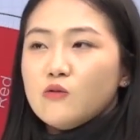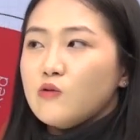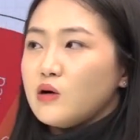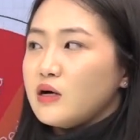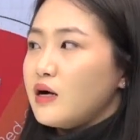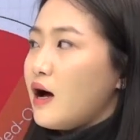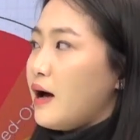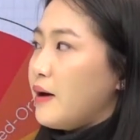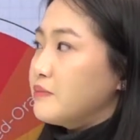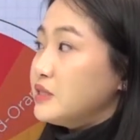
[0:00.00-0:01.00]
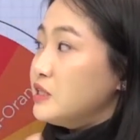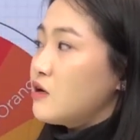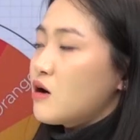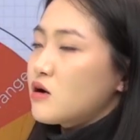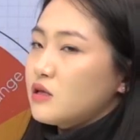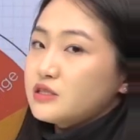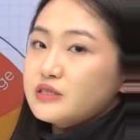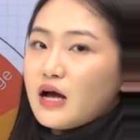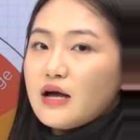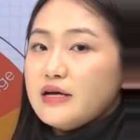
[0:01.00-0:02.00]
or neon colors,
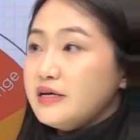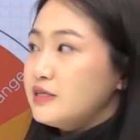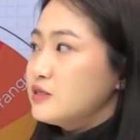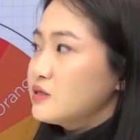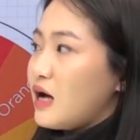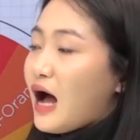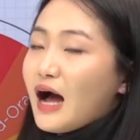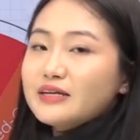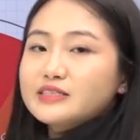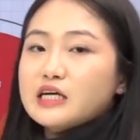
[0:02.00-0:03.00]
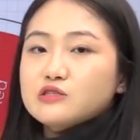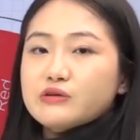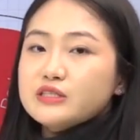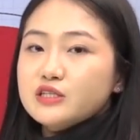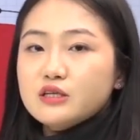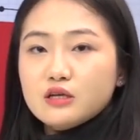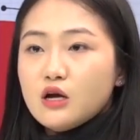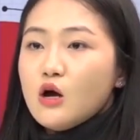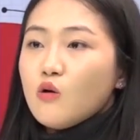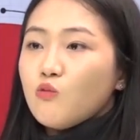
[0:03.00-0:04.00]
that is high saturation,
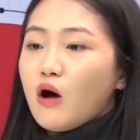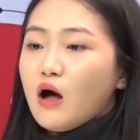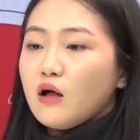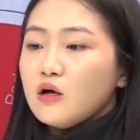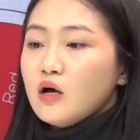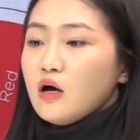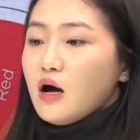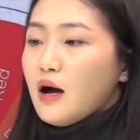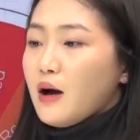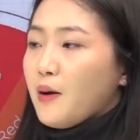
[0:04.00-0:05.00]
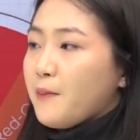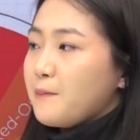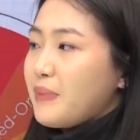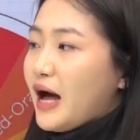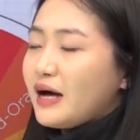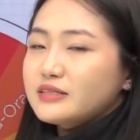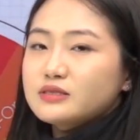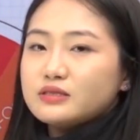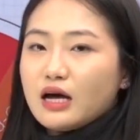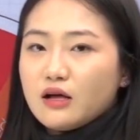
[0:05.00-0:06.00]
while
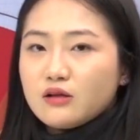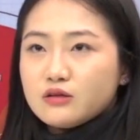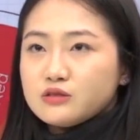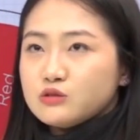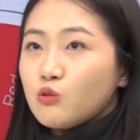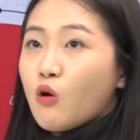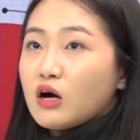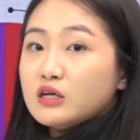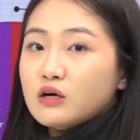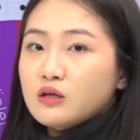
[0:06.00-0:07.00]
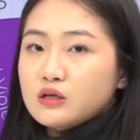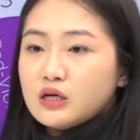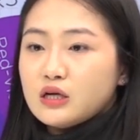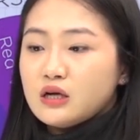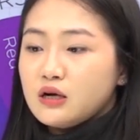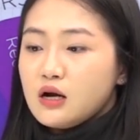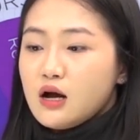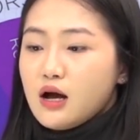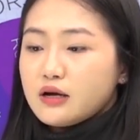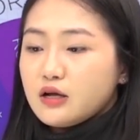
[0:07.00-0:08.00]
pastels, watercolor
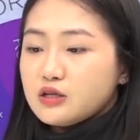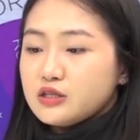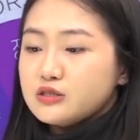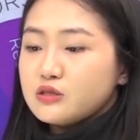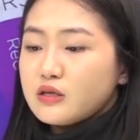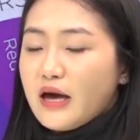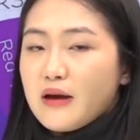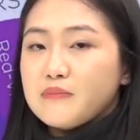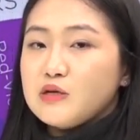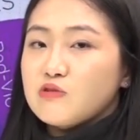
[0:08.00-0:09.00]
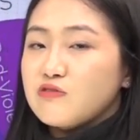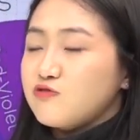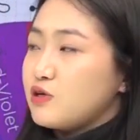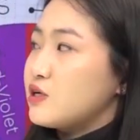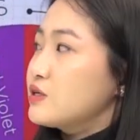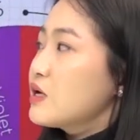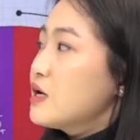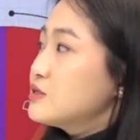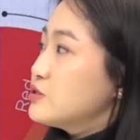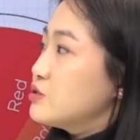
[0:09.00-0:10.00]
colors can be referred
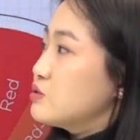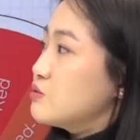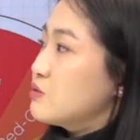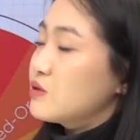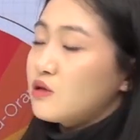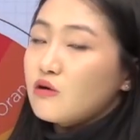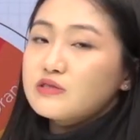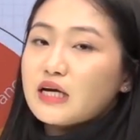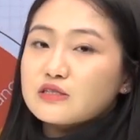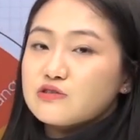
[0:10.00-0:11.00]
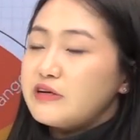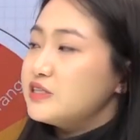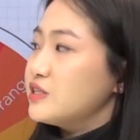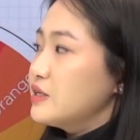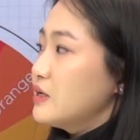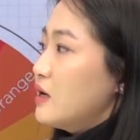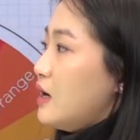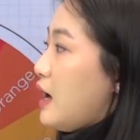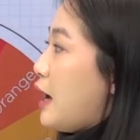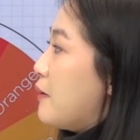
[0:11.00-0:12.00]
to low saturation.
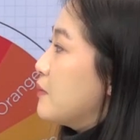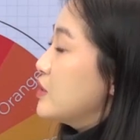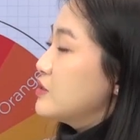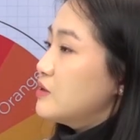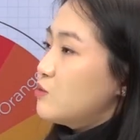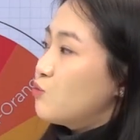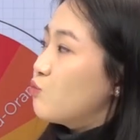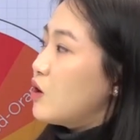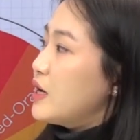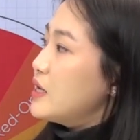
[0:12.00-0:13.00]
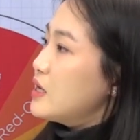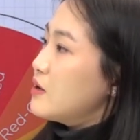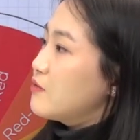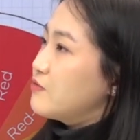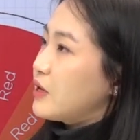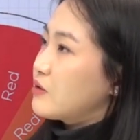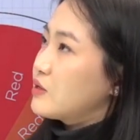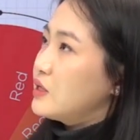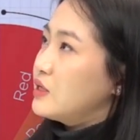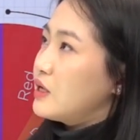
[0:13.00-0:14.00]
One
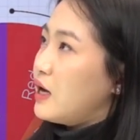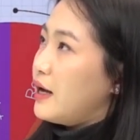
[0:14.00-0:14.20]
very